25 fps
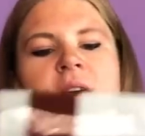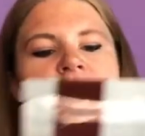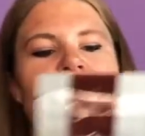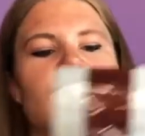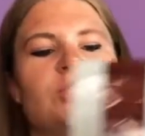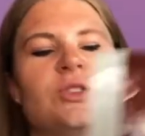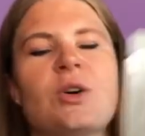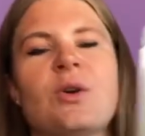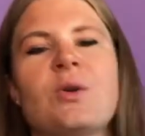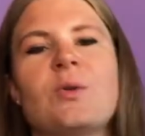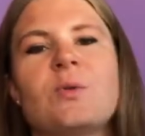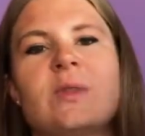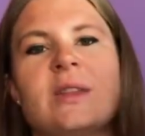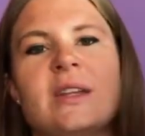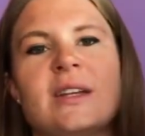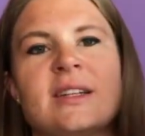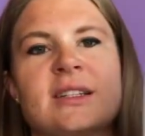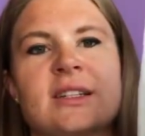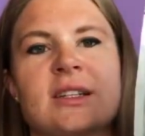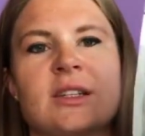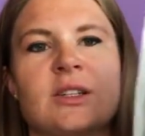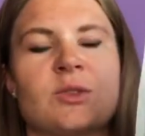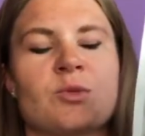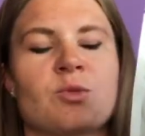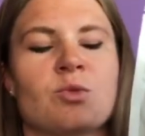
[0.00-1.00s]
So
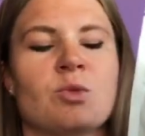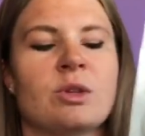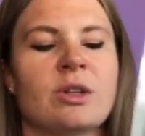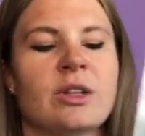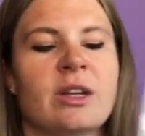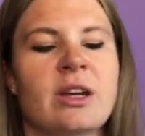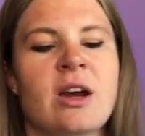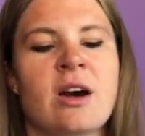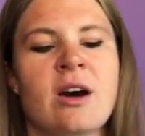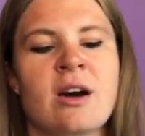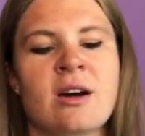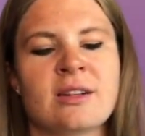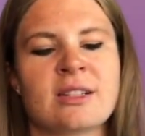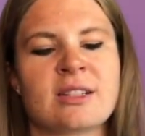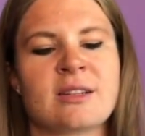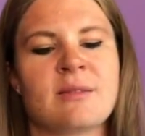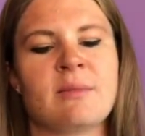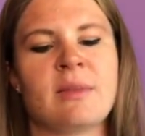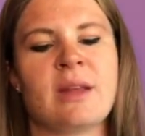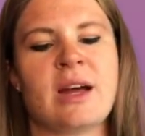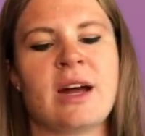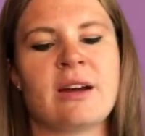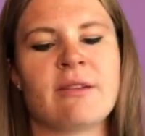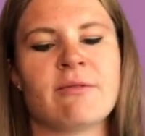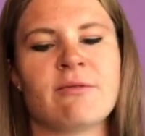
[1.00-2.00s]
this is really awesome.
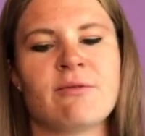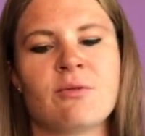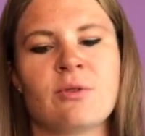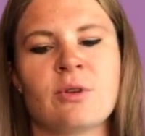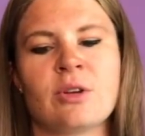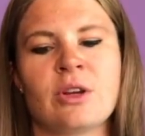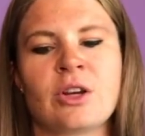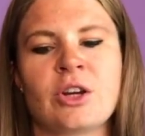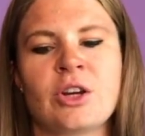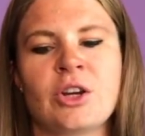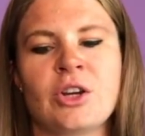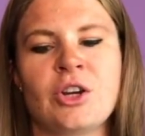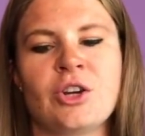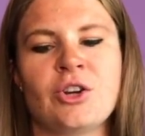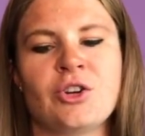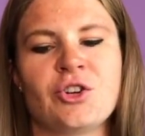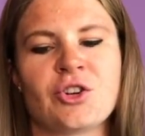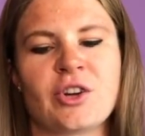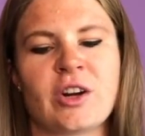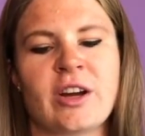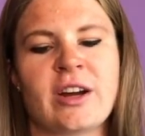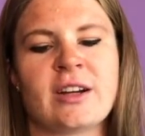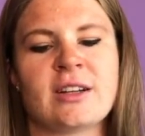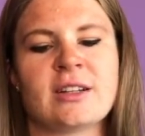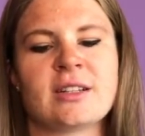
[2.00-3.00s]
A lot of really good
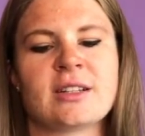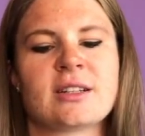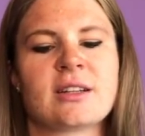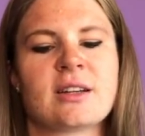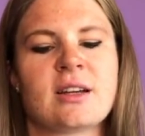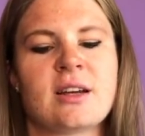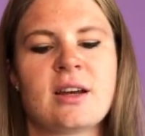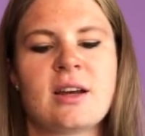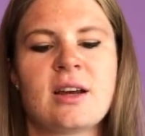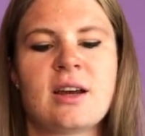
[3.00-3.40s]
nutrients,